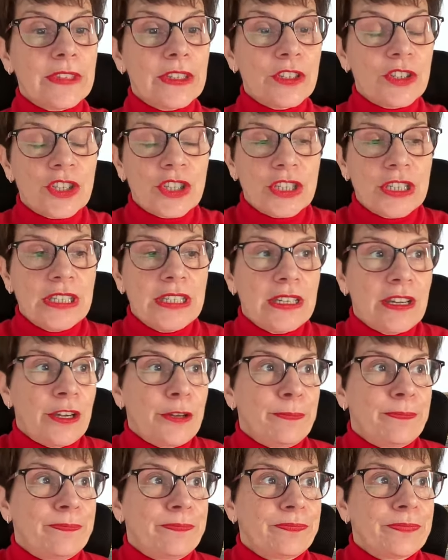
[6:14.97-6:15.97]
she
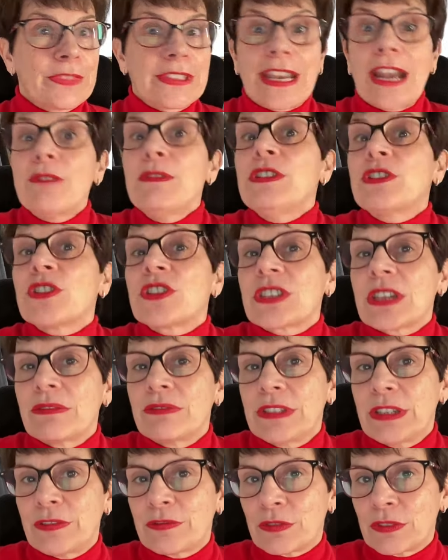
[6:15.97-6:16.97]
um, carries herself
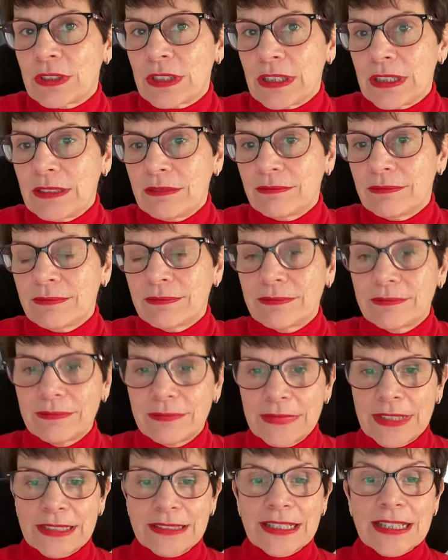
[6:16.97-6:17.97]
differently,
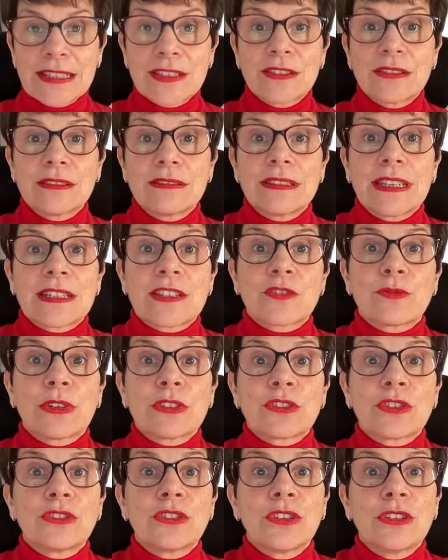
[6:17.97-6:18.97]
and that's that's why
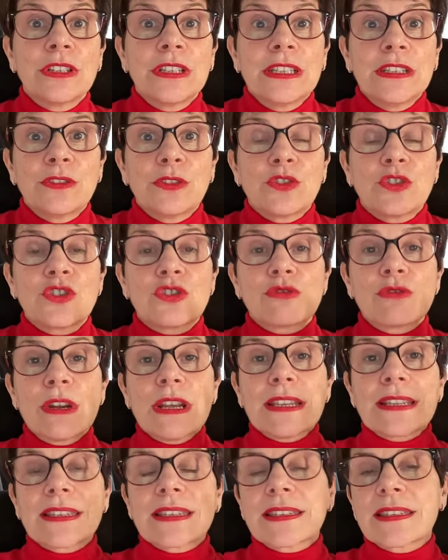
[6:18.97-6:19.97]
suddenly the
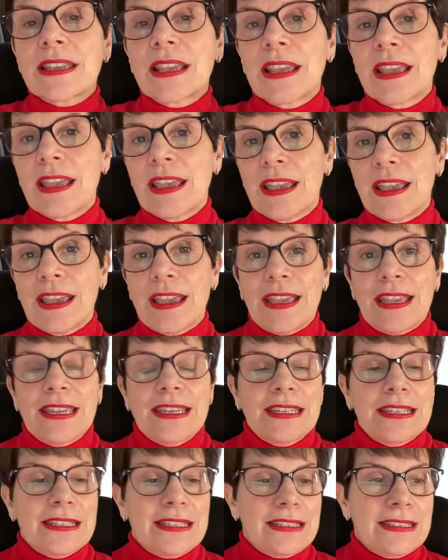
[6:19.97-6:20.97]
dress
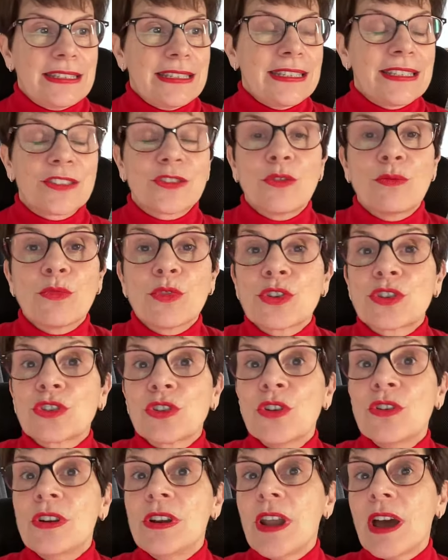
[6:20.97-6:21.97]
is, is
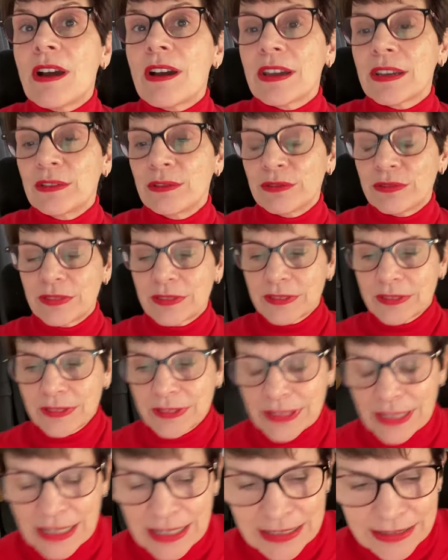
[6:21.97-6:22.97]
almost alive.
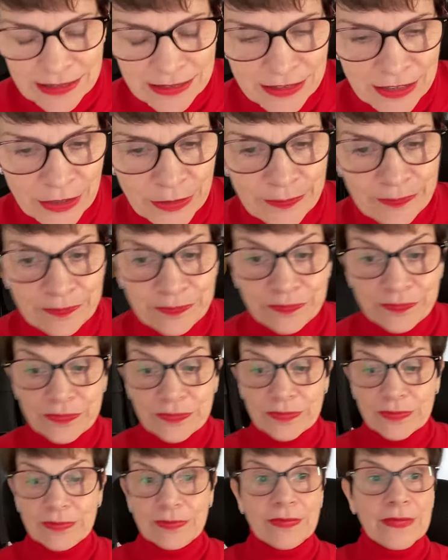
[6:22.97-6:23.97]
And
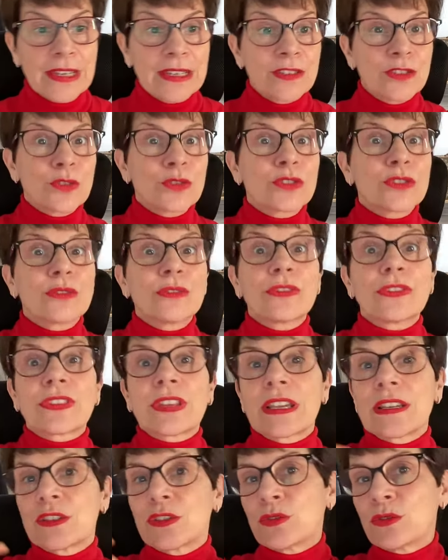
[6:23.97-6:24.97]
um, it's also
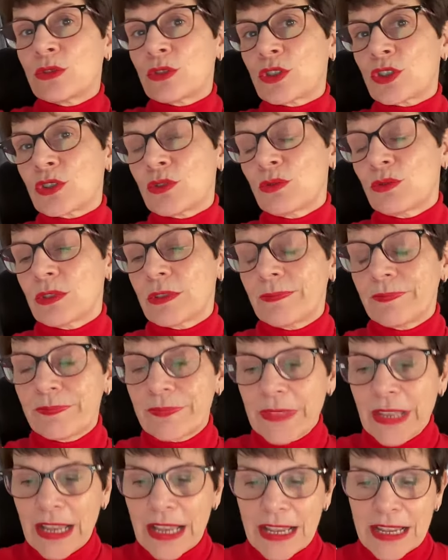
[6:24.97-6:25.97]
thanks to the shoes.
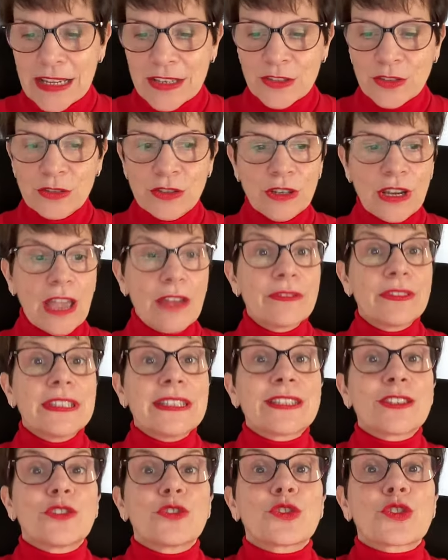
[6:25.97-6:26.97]
So you have
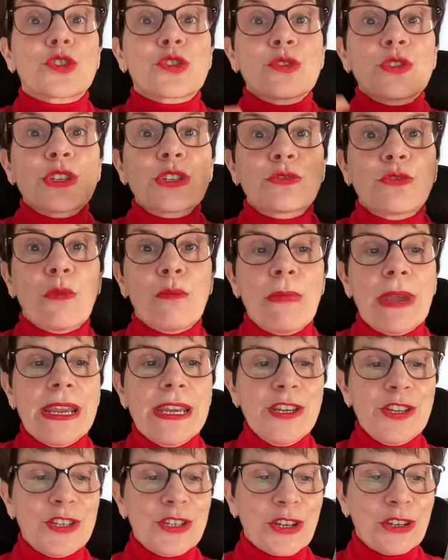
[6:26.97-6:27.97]
this
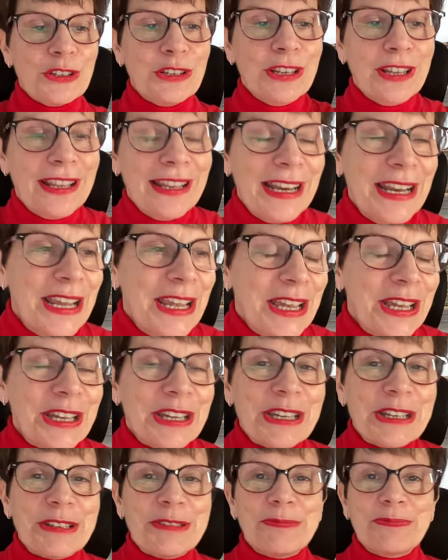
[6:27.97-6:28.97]
transformation
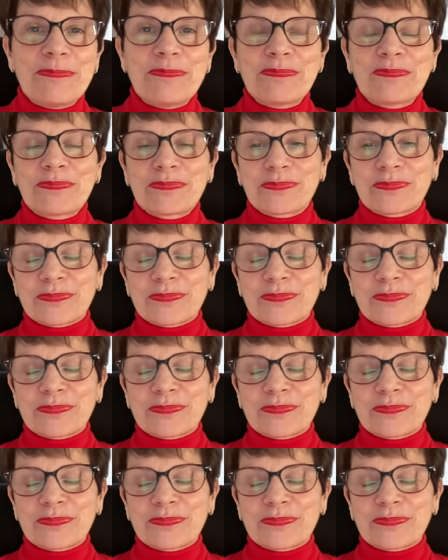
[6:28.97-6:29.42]
um,